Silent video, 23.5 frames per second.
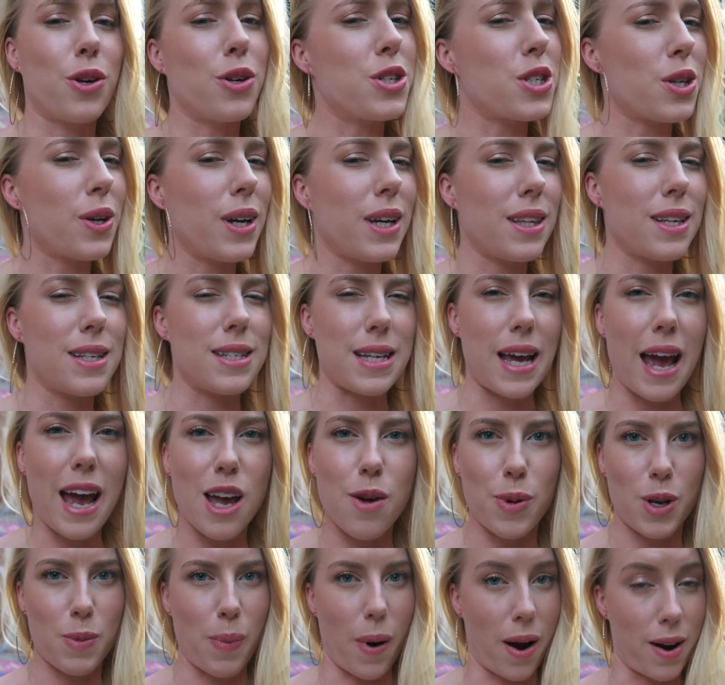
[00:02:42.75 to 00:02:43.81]
You can do it in the
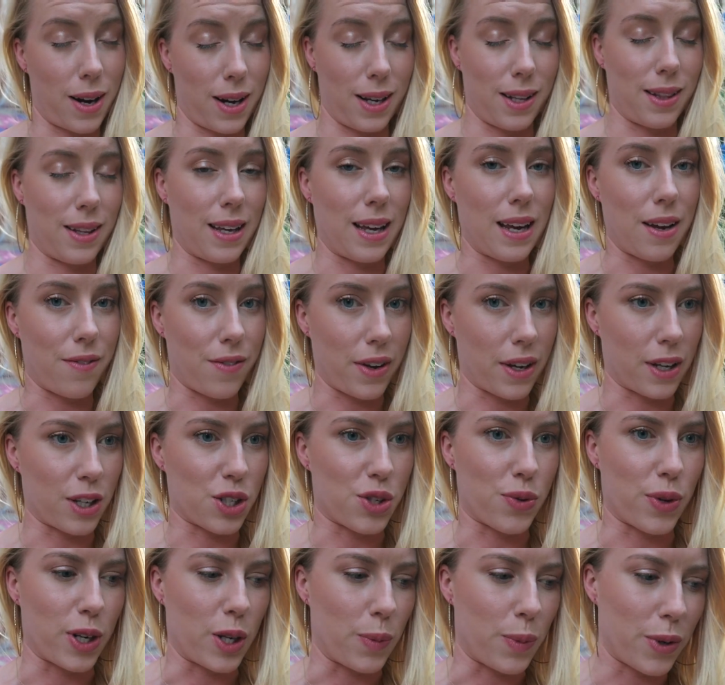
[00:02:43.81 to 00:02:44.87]
day, but apparently in the evening
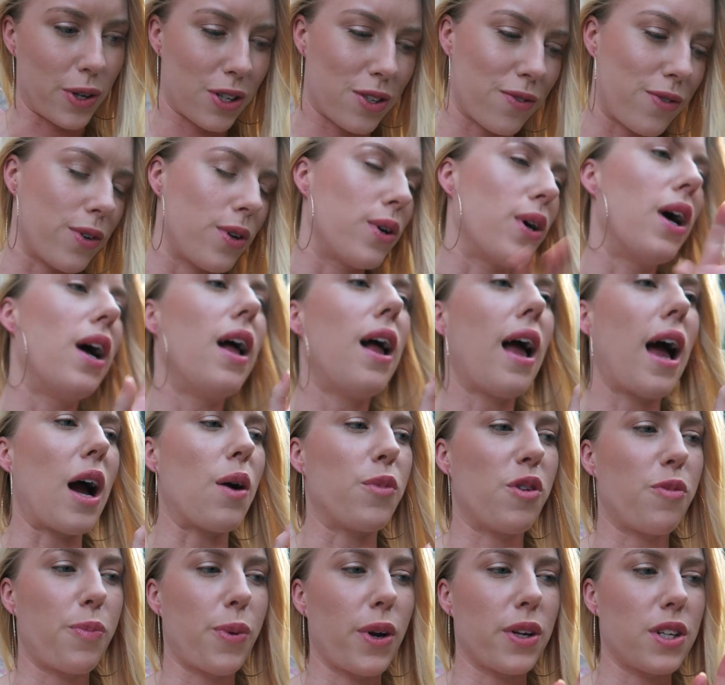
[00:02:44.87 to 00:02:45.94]
it's really beautiful,
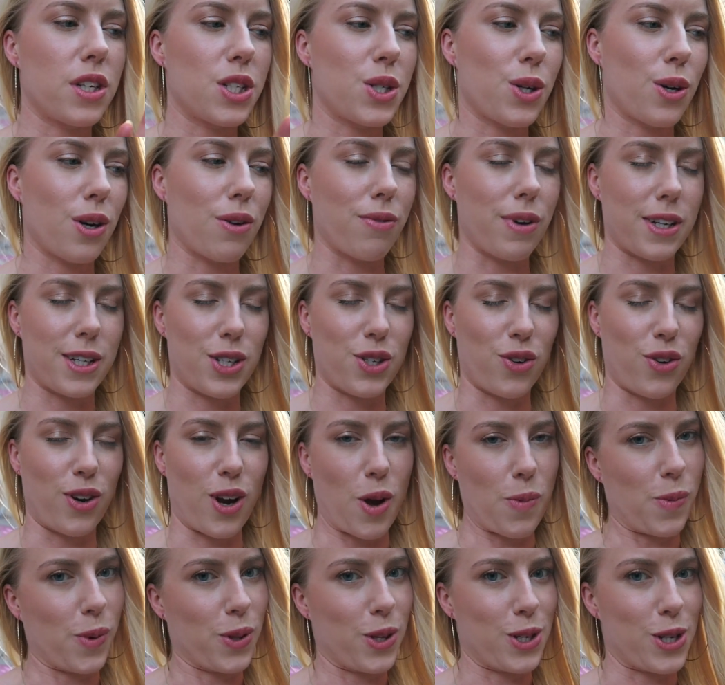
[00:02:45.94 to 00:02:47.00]
and we've booked into a
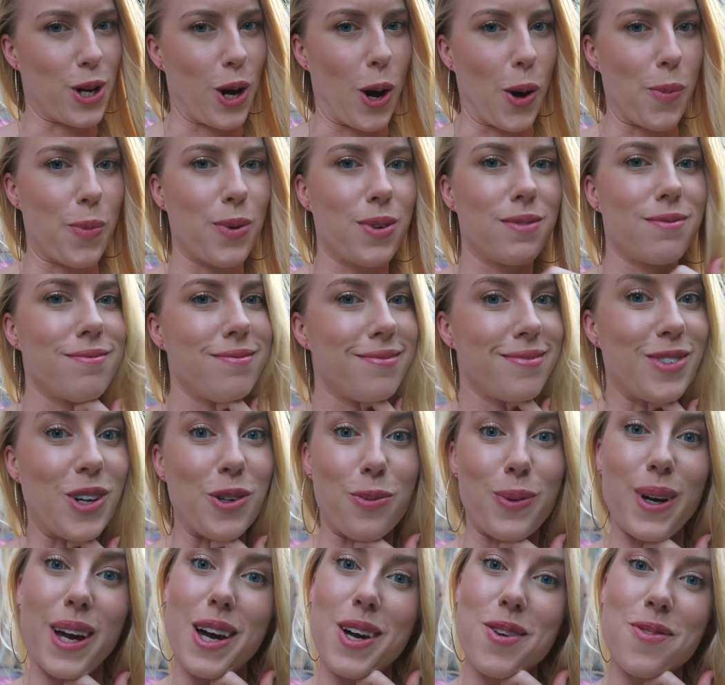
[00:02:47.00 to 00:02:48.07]
restaurant up on the top.
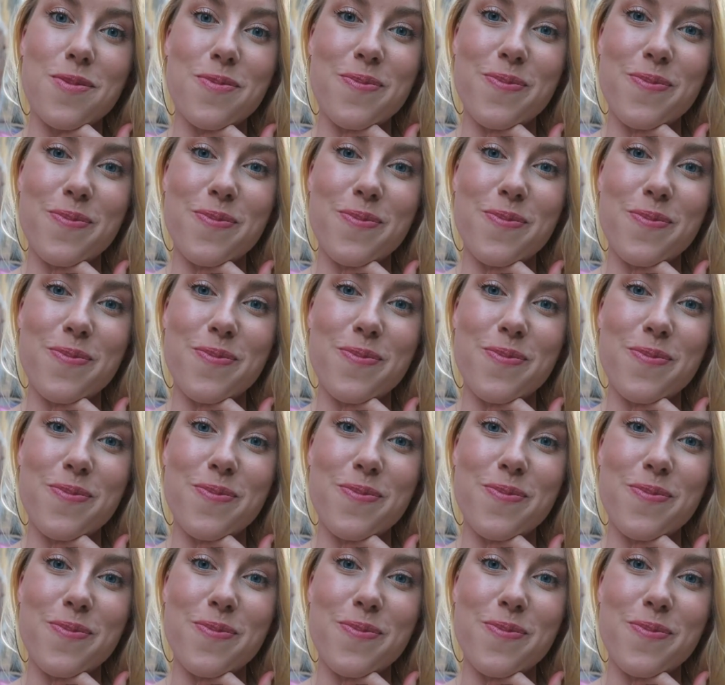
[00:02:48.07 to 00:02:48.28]
Off we go.